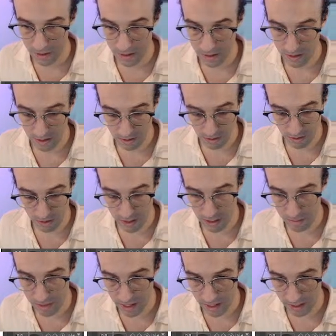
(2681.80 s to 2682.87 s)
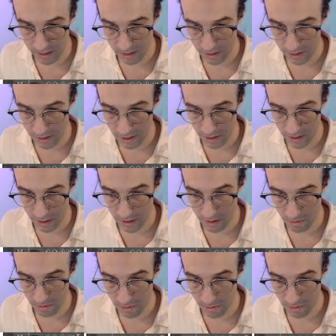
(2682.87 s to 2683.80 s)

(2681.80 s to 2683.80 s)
Little greeny black. Yeah, then